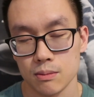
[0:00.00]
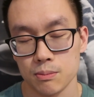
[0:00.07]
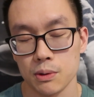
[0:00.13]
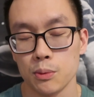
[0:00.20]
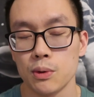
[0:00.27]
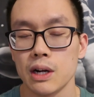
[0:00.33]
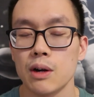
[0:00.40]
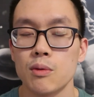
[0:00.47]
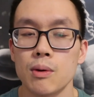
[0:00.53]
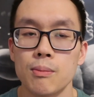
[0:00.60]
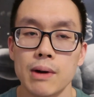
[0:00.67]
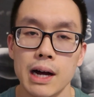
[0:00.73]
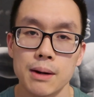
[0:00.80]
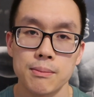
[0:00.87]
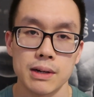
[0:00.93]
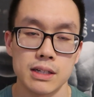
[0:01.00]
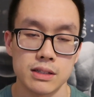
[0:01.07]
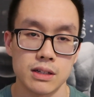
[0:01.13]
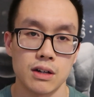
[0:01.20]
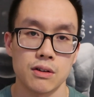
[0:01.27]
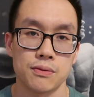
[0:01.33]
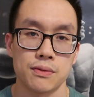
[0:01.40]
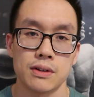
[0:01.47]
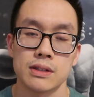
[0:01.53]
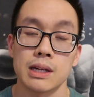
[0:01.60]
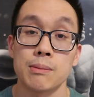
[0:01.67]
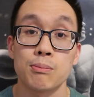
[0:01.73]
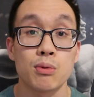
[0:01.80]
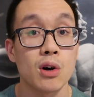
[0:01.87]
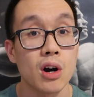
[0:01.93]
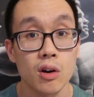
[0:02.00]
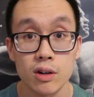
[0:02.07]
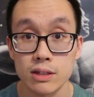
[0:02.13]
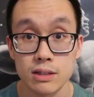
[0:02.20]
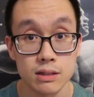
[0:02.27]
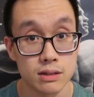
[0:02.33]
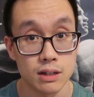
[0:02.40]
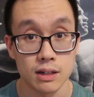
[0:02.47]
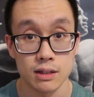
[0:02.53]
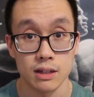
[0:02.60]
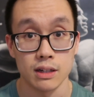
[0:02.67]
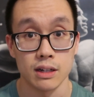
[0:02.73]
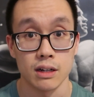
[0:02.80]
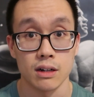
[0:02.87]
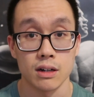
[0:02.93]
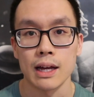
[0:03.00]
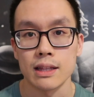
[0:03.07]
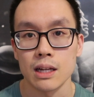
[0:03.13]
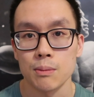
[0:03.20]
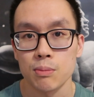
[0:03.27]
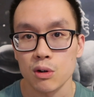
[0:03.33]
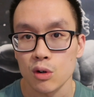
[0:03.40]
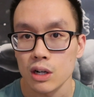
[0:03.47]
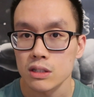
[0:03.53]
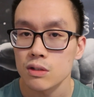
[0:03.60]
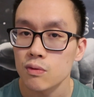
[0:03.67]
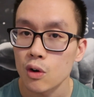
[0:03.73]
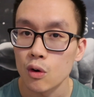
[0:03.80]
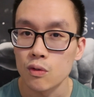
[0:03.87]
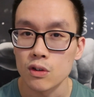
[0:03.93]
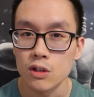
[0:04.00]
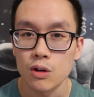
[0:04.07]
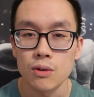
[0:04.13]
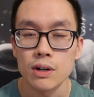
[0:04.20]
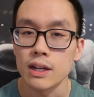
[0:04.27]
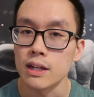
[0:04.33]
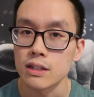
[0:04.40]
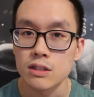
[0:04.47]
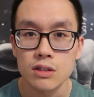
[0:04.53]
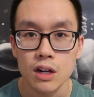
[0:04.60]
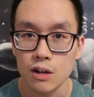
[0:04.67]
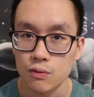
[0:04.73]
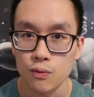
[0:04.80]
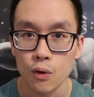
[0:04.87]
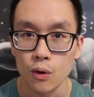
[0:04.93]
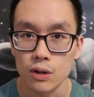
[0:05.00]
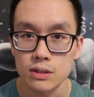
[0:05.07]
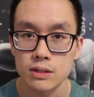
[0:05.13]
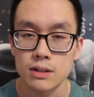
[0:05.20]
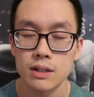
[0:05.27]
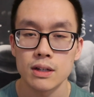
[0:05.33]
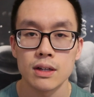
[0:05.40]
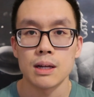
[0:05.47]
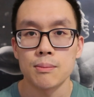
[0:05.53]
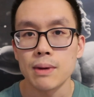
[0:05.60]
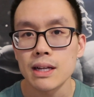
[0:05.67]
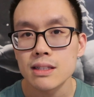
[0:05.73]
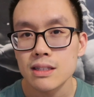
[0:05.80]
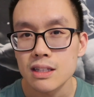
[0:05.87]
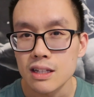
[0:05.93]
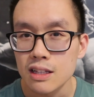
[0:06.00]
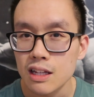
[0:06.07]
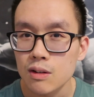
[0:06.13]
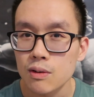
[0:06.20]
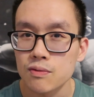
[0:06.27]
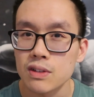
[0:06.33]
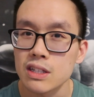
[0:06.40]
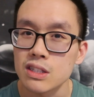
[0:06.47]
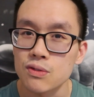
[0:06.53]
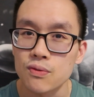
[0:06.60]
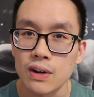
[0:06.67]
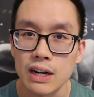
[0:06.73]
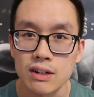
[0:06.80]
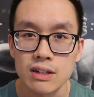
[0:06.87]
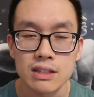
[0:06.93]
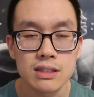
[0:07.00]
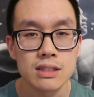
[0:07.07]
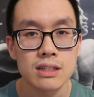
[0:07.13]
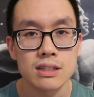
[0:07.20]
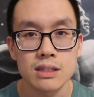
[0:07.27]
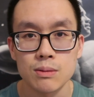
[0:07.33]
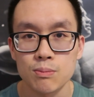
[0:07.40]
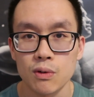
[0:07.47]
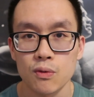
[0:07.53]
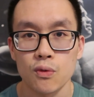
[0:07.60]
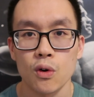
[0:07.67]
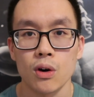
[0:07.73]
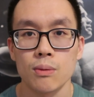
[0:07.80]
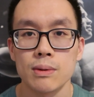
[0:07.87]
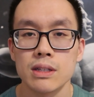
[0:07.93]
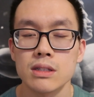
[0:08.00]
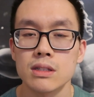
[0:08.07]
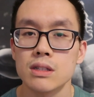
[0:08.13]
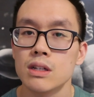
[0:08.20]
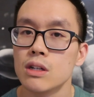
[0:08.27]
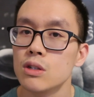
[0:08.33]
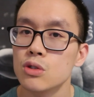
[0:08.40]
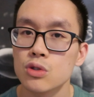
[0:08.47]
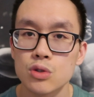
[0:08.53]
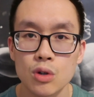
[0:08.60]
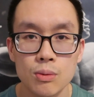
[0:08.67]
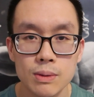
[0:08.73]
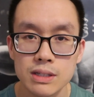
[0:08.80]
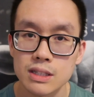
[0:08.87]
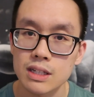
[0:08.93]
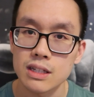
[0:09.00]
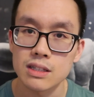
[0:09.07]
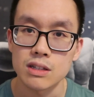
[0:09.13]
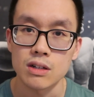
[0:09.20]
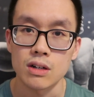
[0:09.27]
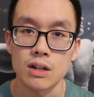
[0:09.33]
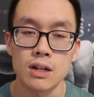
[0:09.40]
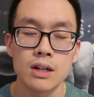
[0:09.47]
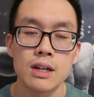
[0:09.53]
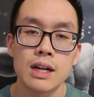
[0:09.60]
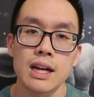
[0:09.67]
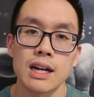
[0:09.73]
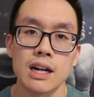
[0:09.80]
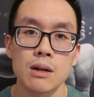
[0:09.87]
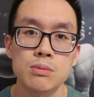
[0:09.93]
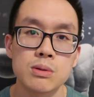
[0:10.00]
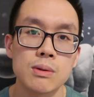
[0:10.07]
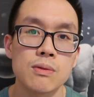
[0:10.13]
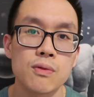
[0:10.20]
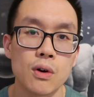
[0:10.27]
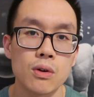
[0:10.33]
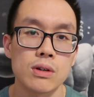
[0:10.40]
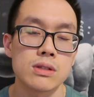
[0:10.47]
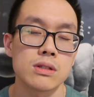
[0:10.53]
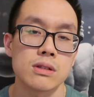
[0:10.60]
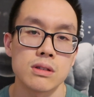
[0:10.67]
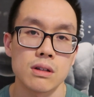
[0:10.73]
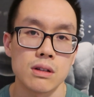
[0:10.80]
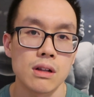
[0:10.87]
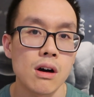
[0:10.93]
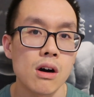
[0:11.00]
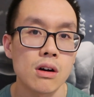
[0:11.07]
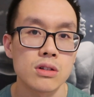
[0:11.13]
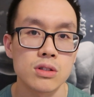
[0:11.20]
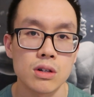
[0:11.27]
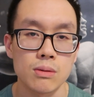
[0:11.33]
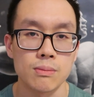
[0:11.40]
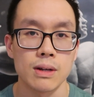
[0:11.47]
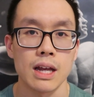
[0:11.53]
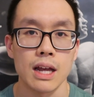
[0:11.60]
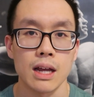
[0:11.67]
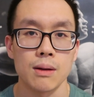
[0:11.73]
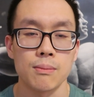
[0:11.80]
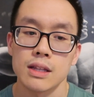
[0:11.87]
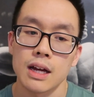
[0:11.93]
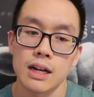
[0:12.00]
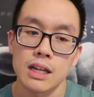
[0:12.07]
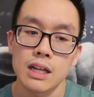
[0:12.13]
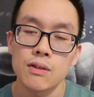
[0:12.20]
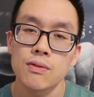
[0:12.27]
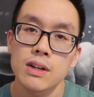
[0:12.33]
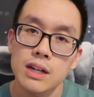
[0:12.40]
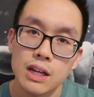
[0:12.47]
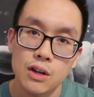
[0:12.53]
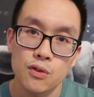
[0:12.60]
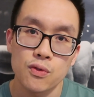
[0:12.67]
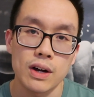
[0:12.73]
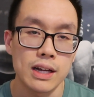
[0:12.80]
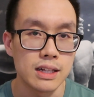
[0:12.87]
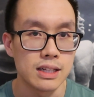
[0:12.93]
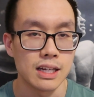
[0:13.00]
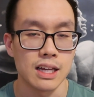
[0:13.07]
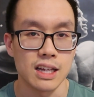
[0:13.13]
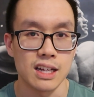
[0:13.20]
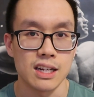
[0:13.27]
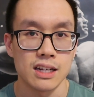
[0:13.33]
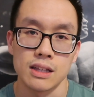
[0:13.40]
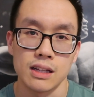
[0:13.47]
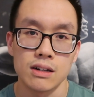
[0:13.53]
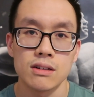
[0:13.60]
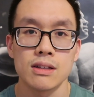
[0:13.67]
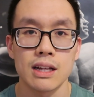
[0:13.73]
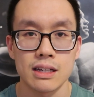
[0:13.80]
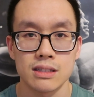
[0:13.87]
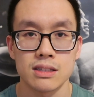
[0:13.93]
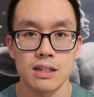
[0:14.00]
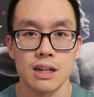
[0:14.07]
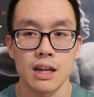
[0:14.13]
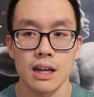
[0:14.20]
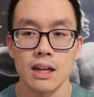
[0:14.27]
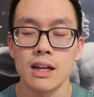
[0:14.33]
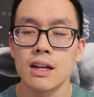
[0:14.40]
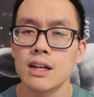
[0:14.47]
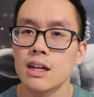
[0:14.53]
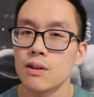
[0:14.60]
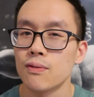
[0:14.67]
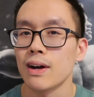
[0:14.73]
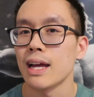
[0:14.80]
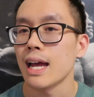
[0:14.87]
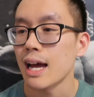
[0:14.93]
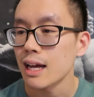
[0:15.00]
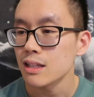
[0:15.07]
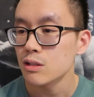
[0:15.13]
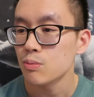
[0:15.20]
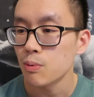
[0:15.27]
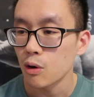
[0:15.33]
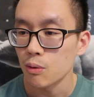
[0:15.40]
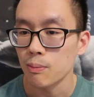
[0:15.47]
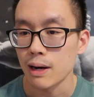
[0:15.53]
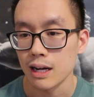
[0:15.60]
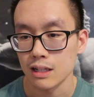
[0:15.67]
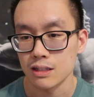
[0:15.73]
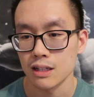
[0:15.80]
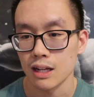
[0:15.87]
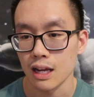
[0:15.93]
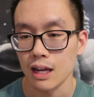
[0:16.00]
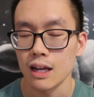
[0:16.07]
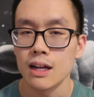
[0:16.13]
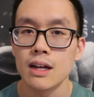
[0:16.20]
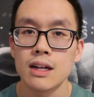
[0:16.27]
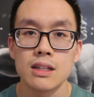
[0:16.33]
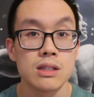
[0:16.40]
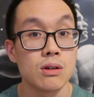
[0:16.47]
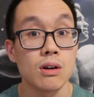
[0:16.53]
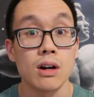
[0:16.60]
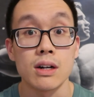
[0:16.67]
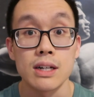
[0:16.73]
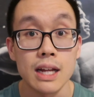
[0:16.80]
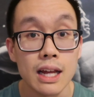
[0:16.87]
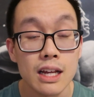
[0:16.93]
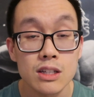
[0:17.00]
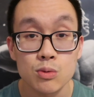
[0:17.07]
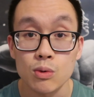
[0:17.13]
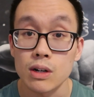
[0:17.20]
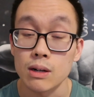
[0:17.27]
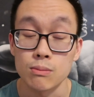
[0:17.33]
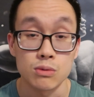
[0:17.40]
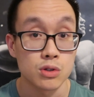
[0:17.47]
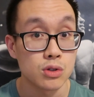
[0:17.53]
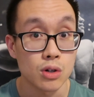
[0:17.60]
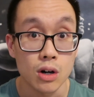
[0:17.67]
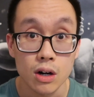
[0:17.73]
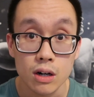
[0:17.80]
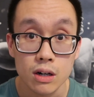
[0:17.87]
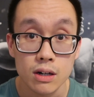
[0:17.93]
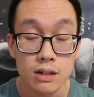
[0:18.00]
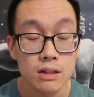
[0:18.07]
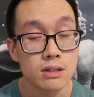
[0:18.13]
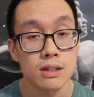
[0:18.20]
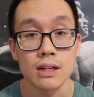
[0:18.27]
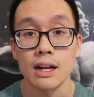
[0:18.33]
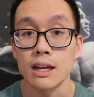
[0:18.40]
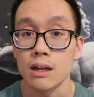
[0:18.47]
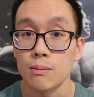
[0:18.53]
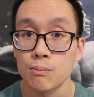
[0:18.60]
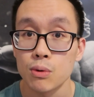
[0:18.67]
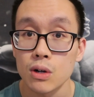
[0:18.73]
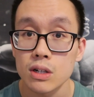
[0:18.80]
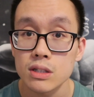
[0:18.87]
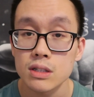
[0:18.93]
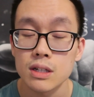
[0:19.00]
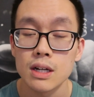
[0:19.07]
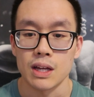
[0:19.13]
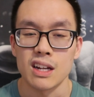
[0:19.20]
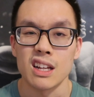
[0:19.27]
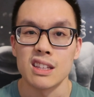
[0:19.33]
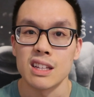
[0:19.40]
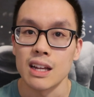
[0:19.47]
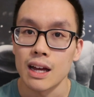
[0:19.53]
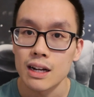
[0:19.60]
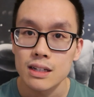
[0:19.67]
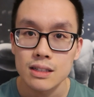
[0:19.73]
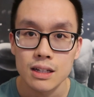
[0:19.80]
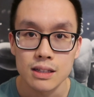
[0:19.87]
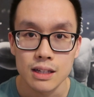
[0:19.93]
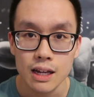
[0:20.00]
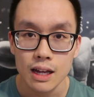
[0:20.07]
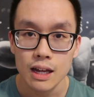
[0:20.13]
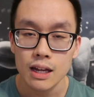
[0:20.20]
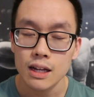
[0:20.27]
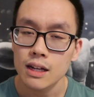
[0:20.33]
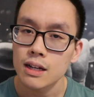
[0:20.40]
But when I remind myself that progress is not linear and that progressive overload is not forced, it makes dealing with these variances in performance so much easier and helps me focus on the long-term gain. That even if I did a little less today, if I had to pull back today, there are days where I'm stronger that I can push, and at the end of the day,